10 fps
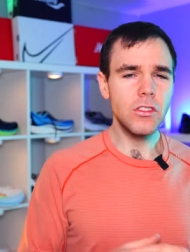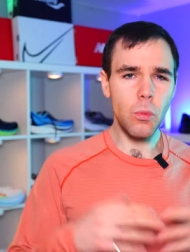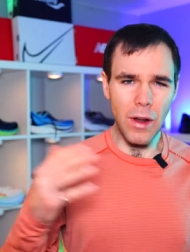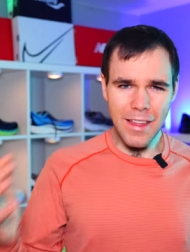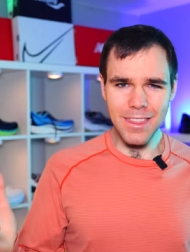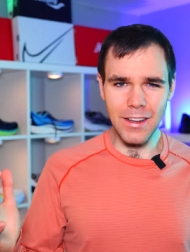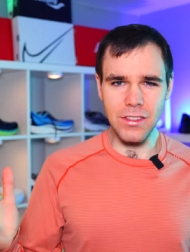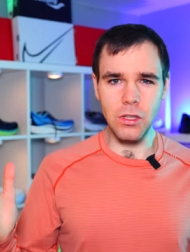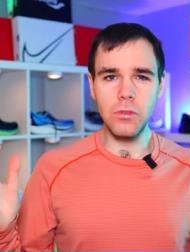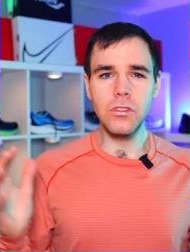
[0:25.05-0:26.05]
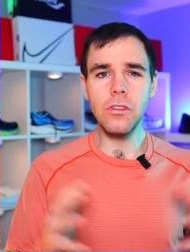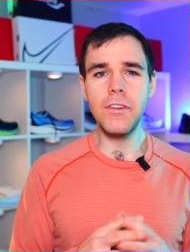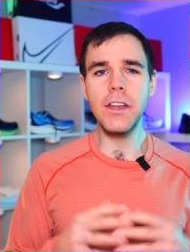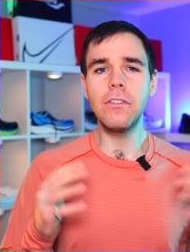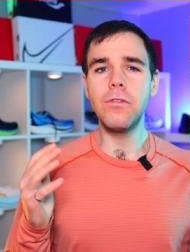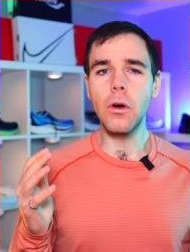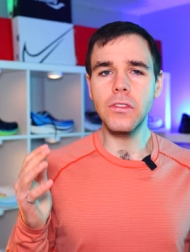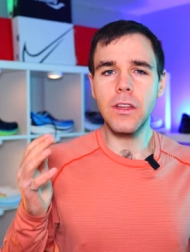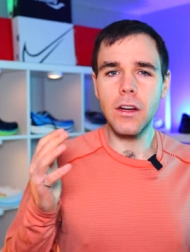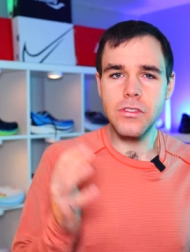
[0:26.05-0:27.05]
So what I thought to do is do a video
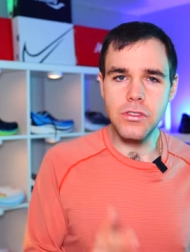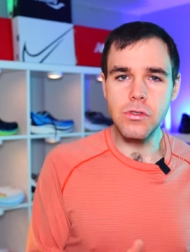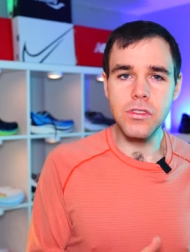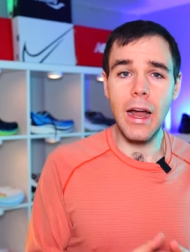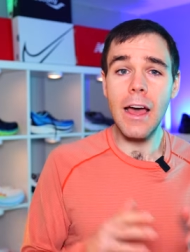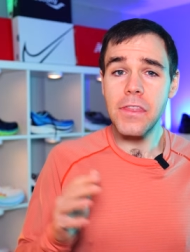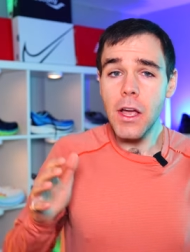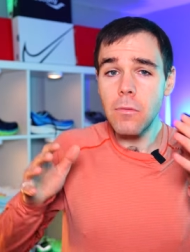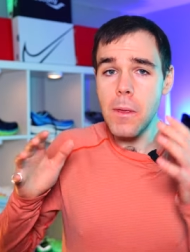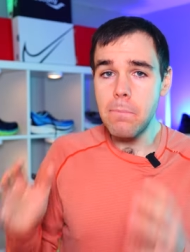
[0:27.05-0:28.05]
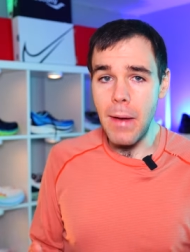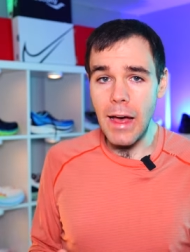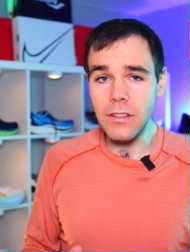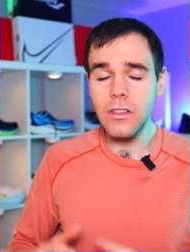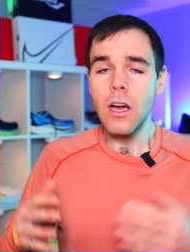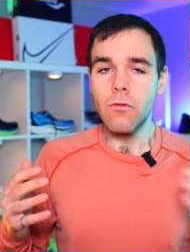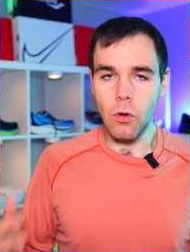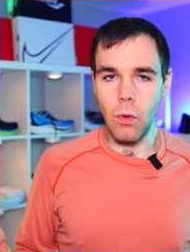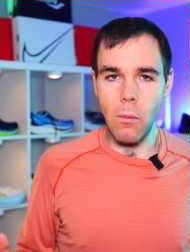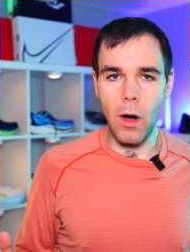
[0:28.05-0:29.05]
focusing on shoes that I think would be best for
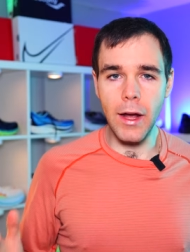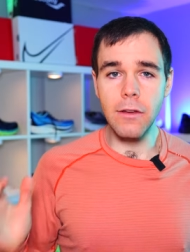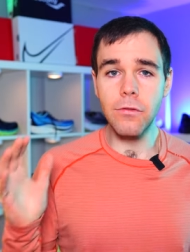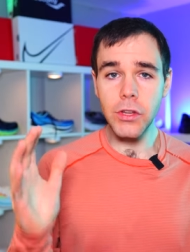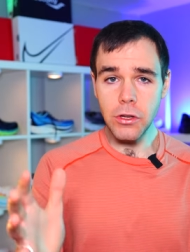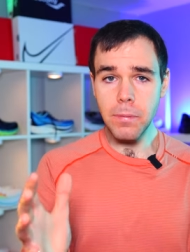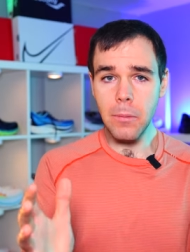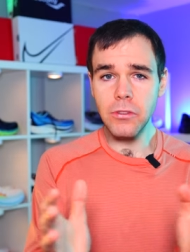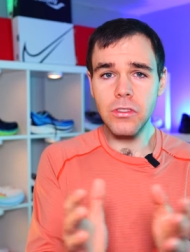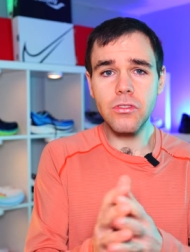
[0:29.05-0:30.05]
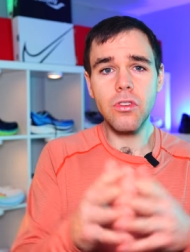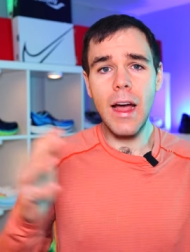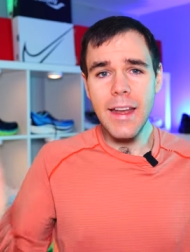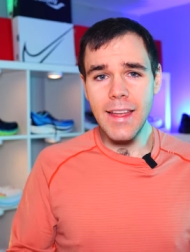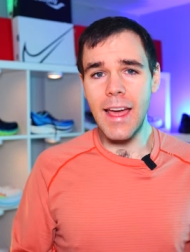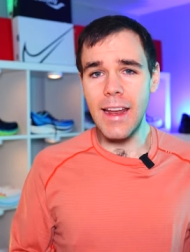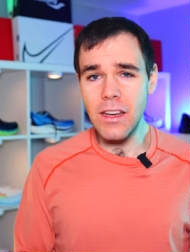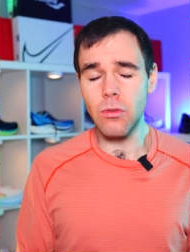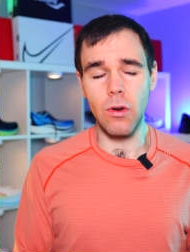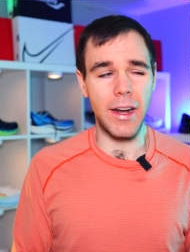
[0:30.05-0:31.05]
run walking for you people just trying to get
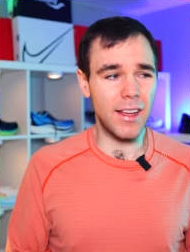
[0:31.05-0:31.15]
into running,